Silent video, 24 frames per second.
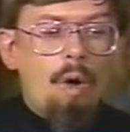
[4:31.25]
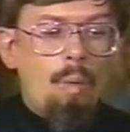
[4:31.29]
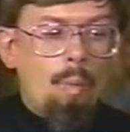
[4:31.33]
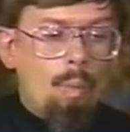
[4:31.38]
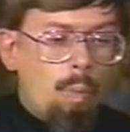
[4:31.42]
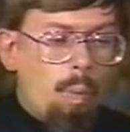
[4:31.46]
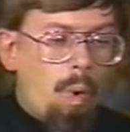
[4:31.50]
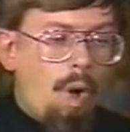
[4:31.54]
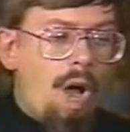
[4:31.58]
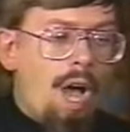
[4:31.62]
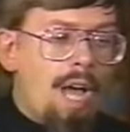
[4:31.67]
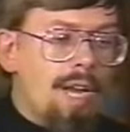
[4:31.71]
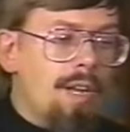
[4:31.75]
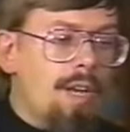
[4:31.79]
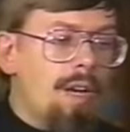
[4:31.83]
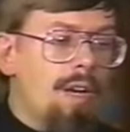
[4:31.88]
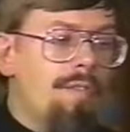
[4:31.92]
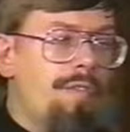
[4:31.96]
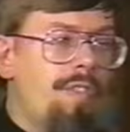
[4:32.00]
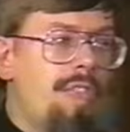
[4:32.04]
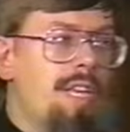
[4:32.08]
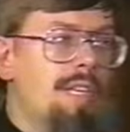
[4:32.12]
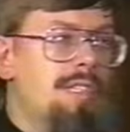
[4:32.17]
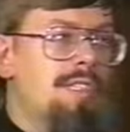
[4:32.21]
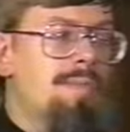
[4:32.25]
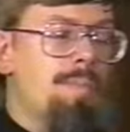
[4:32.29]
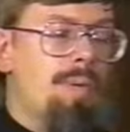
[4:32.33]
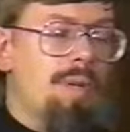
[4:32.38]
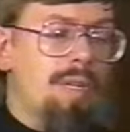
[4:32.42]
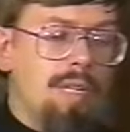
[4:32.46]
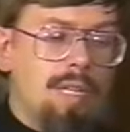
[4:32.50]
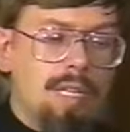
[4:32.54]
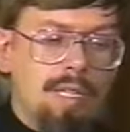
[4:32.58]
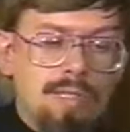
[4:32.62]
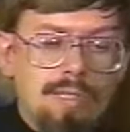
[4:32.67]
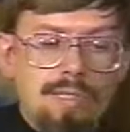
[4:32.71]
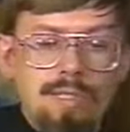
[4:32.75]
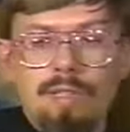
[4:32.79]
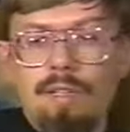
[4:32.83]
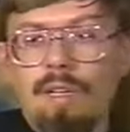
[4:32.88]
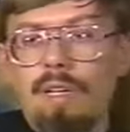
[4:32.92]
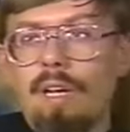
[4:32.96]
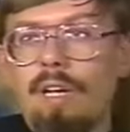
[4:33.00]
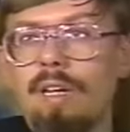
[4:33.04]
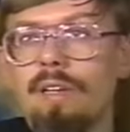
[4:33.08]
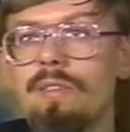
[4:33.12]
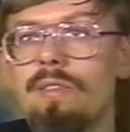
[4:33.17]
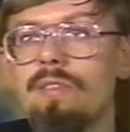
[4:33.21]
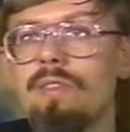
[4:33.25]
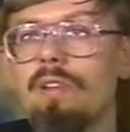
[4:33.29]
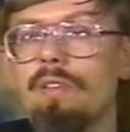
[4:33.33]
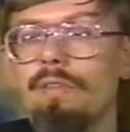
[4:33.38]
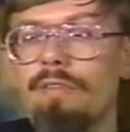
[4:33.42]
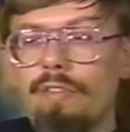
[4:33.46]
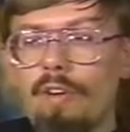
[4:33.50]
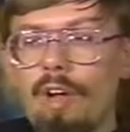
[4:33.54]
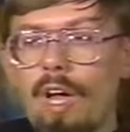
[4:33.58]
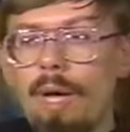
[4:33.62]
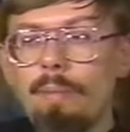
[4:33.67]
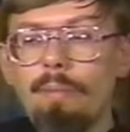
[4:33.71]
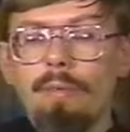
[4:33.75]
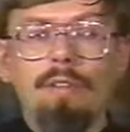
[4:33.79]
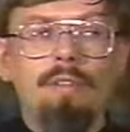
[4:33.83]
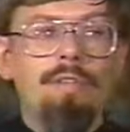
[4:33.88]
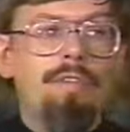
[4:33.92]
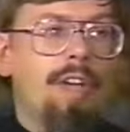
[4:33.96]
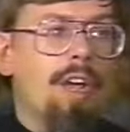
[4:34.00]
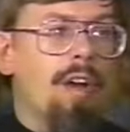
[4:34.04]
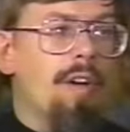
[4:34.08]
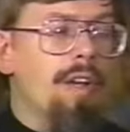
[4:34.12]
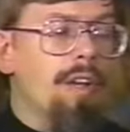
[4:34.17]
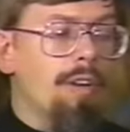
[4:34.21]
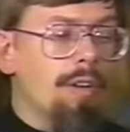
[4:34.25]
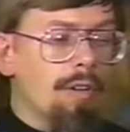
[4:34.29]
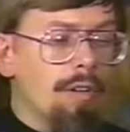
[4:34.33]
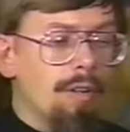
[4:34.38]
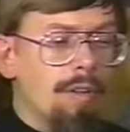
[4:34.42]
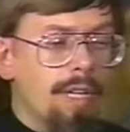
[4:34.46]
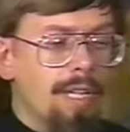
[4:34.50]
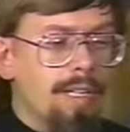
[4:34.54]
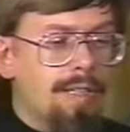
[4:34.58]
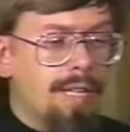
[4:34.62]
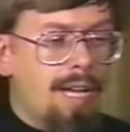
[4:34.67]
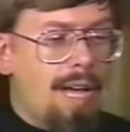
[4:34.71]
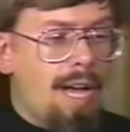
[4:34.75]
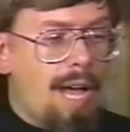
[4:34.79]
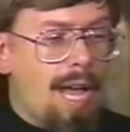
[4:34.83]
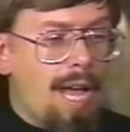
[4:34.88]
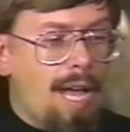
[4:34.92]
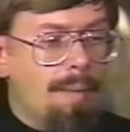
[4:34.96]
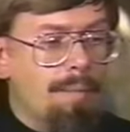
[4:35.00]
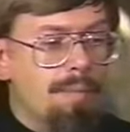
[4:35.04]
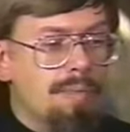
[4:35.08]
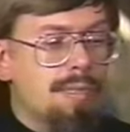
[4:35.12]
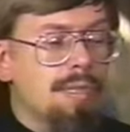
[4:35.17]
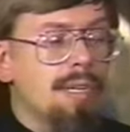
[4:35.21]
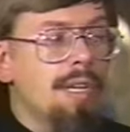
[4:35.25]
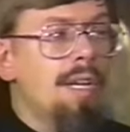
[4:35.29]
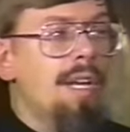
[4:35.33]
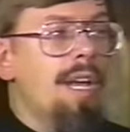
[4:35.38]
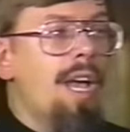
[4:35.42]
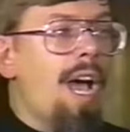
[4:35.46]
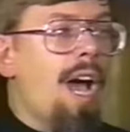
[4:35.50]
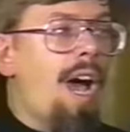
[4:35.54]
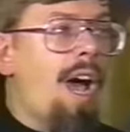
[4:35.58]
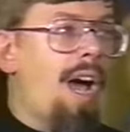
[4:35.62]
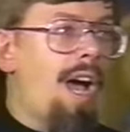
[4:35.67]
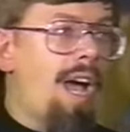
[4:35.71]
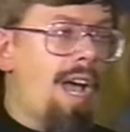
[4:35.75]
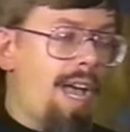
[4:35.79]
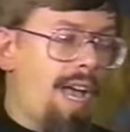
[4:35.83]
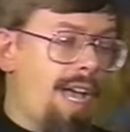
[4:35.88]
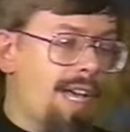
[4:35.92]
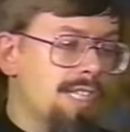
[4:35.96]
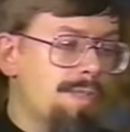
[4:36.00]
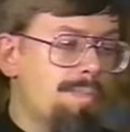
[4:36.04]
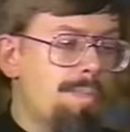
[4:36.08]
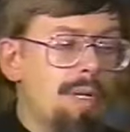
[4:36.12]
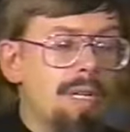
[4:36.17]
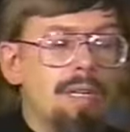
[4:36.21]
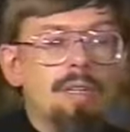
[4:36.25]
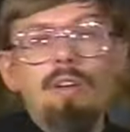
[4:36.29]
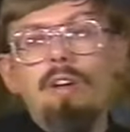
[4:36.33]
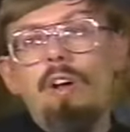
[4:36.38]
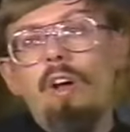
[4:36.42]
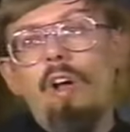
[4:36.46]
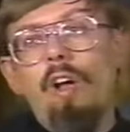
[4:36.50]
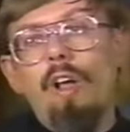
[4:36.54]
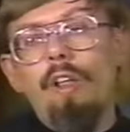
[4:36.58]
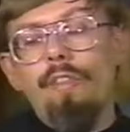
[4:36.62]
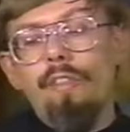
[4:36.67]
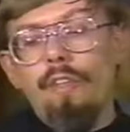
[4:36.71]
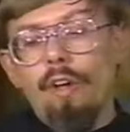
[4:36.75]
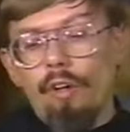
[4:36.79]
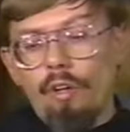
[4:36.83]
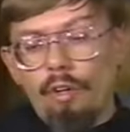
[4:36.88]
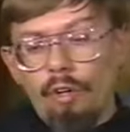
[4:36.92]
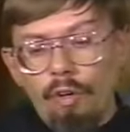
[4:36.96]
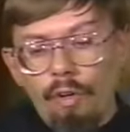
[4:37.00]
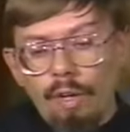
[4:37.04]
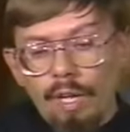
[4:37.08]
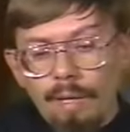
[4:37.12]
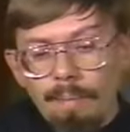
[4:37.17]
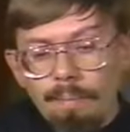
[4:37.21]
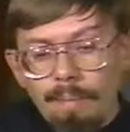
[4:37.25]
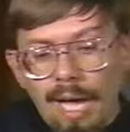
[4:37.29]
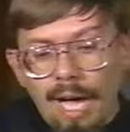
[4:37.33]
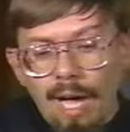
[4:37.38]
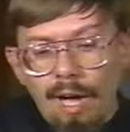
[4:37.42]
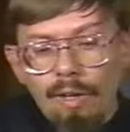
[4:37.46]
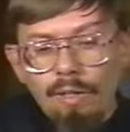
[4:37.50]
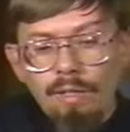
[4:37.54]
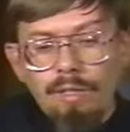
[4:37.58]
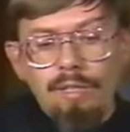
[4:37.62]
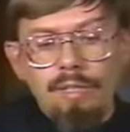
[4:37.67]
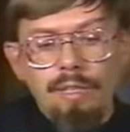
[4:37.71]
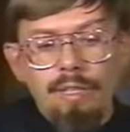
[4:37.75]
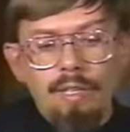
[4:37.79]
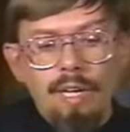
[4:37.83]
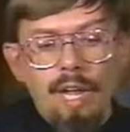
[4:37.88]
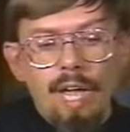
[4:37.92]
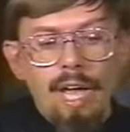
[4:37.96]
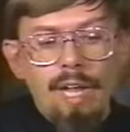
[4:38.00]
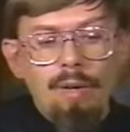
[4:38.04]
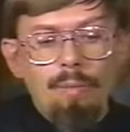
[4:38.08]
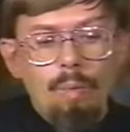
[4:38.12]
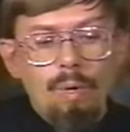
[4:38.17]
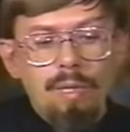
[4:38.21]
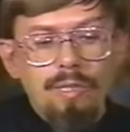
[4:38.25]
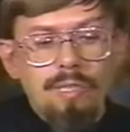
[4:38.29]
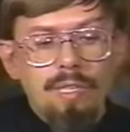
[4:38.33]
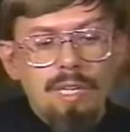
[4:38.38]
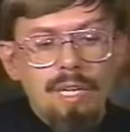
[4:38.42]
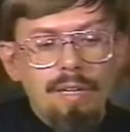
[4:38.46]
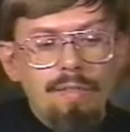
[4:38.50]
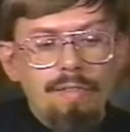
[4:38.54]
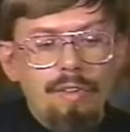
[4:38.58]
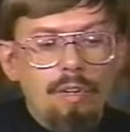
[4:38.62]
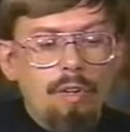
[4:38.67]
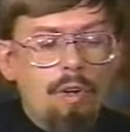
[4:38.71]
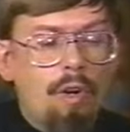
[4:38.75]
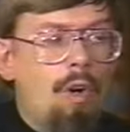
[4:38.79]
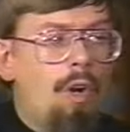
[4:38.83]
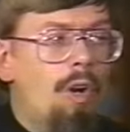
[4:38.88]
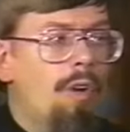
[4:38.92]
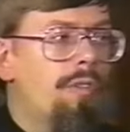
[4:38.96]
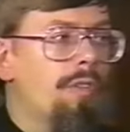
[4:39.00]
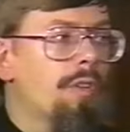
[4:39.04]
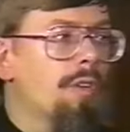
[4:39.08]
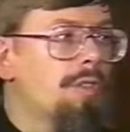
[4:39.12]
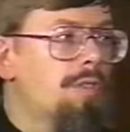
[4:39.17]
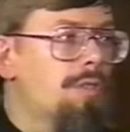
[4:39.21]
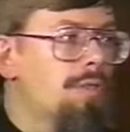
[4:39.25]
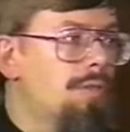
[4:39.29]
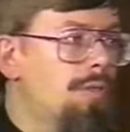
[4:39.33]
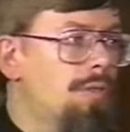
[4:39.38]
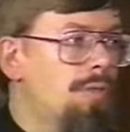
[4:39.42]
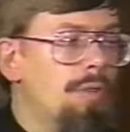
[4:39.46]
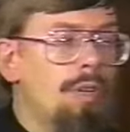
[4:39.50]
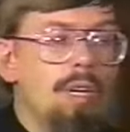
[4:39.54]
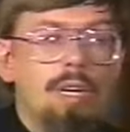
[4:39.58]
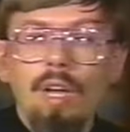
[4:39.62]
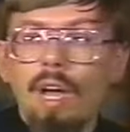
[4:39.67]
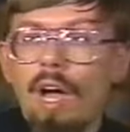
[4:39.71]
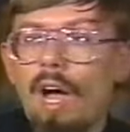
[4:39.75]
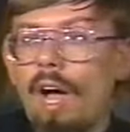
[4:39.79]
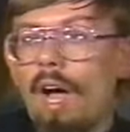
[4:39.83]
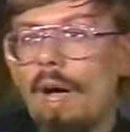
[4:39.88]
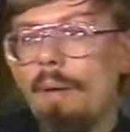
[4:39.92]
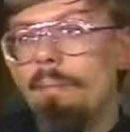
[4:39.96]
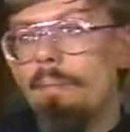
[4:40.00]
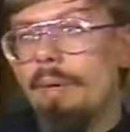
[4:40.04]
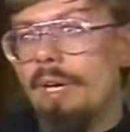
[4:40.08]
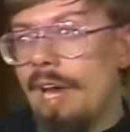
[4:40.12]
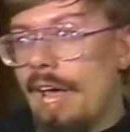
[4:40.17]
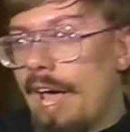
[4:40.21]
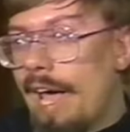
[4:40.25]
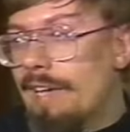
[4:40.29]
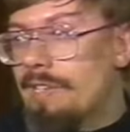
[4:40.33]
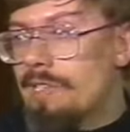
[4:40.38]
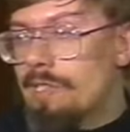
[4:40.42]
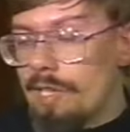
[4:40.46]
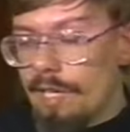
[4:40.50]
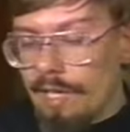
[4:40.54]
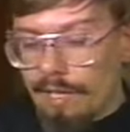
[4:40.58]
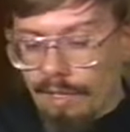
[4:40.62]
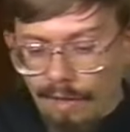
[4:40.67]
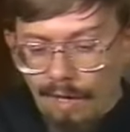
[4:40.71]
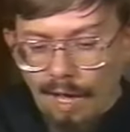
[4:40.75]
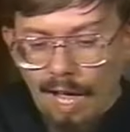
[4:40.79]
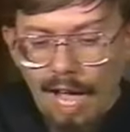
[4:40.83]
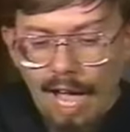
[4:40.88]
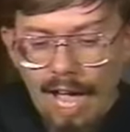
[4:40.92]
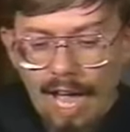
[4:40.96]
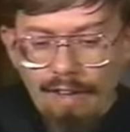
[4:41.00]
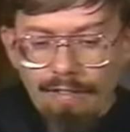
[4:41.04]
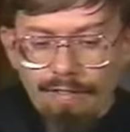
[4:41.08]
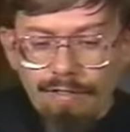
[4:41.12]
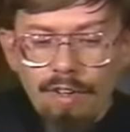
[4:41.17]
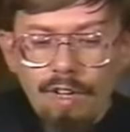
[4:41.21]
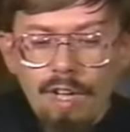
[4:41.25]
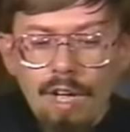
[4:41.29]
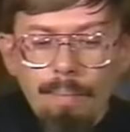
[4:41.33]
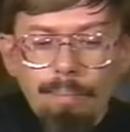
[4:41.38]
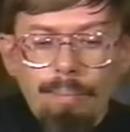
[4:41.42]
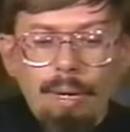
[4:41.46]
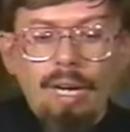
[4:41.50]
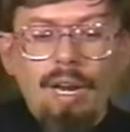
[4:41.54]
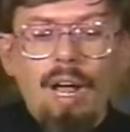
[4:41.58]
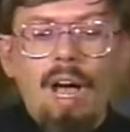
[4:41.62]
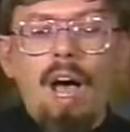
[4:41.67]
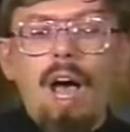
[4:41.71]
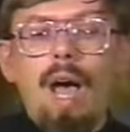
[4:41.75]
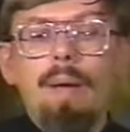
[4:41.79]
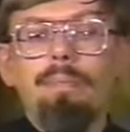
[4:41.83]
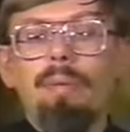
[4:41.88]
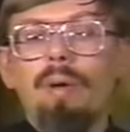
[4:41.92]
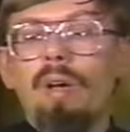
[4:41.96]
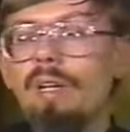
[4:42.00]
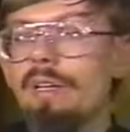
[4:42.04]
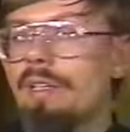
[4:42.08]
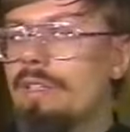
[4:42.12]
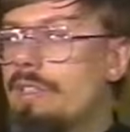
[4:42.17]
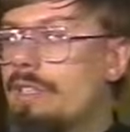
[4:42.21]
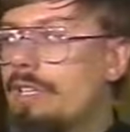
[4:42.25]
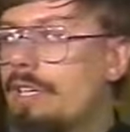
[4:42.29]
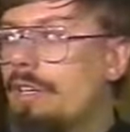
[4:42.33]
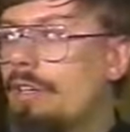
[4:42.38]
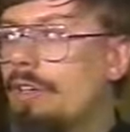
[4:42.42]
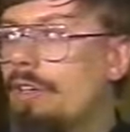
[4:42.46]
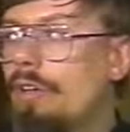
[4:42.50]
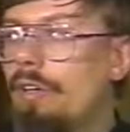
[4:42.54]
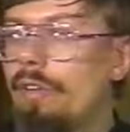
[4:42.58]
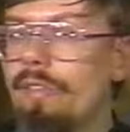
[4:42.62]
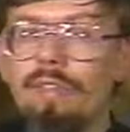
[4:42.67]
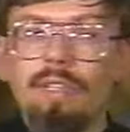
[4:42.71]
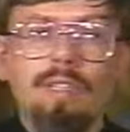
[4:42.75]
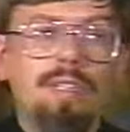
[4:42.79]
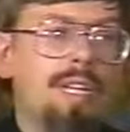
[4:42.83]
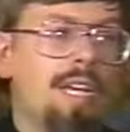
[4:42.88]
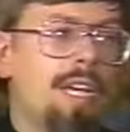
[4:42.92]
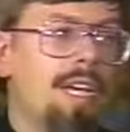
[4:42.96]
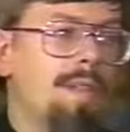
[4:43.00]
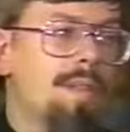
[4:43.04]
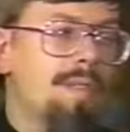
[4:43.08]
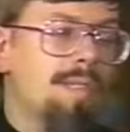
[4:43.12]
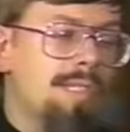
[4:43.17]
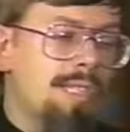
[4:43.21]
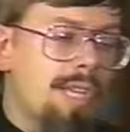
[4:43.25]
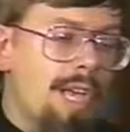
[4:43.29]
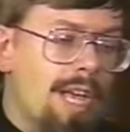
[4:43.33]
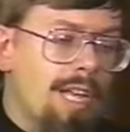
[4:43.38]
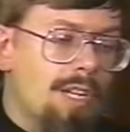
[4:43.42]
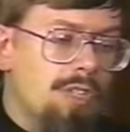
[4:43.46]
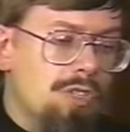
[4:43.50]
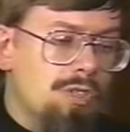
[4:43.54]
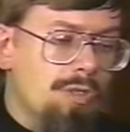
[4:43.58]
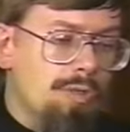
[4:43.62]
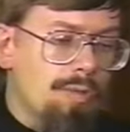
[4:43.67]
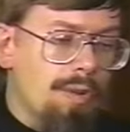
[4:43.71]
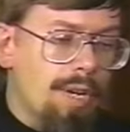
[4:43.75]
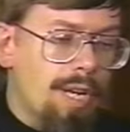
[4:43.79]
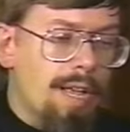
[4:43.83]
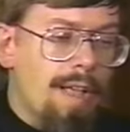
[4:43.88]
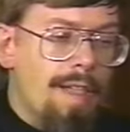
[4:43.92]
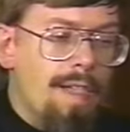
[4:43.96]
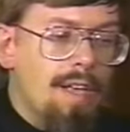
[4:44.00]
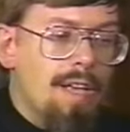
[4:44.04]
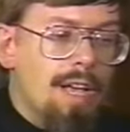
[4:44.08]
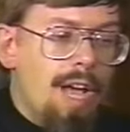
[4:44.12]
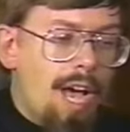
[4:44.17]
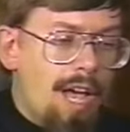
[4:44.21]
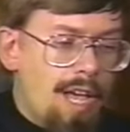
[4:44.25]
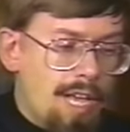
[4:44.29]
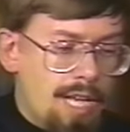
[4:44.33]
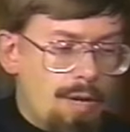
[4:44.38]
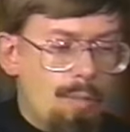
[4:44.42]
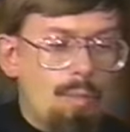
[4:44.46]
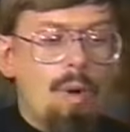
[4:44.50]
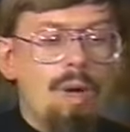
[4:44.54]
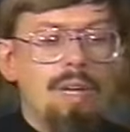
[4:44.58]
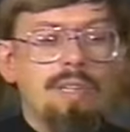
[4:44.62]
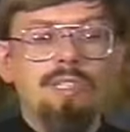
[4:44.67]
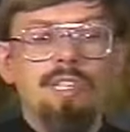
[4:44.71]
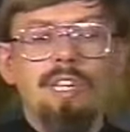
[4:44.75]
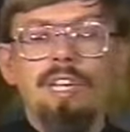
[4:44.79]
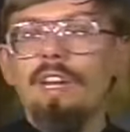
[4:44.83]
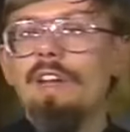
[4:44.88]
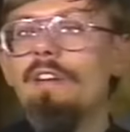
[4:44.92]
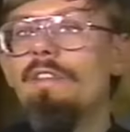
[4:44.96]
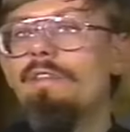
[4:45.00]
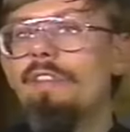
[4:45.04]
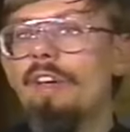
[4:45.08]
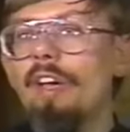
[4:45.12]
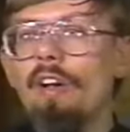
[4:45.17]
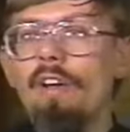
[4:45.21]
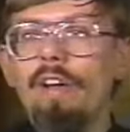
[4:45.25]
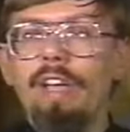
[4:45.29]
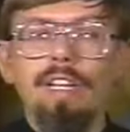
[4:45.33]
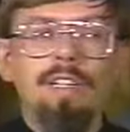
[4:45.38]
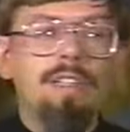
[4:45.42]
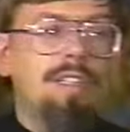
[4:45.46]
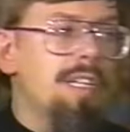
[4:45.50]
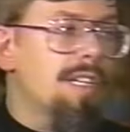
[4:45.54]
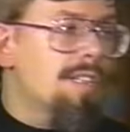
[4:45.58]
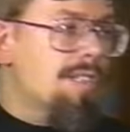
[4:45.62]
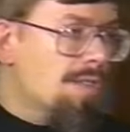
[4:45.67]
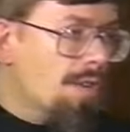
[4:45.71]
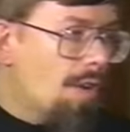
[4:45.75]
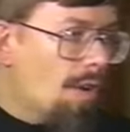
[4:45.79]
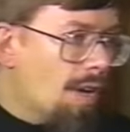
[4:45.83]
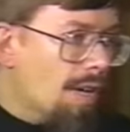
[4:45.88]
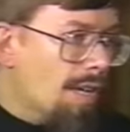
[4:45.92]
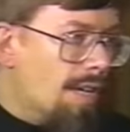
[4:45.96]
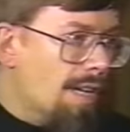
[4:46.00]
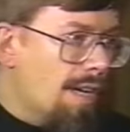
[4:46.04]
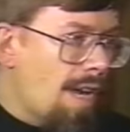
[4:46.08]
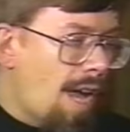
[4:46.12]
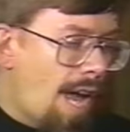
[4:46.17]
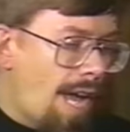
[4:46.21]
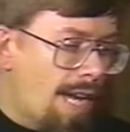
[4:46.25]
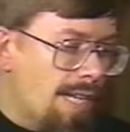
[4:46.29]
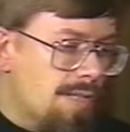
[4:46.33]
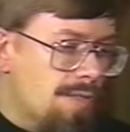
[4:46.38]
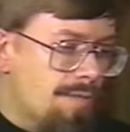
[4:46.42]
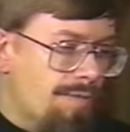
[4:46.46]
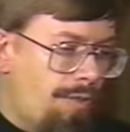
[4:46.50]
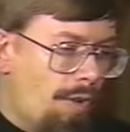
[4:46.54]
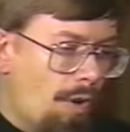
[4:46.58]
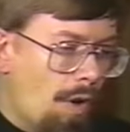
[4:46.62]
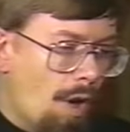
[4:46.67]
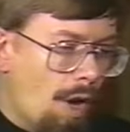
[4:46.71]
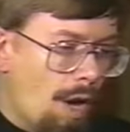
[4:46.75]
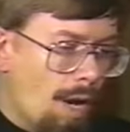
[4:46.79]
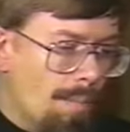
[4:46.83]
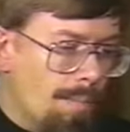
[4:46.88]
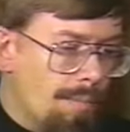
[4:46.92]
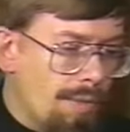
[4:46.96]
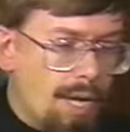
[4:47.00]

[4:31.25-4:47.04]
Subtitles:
one of these peninsulas, from very early times, has been called the Holy Mountain and was given over to monastic life. But up until the 10th century, it was in a very disorganized form.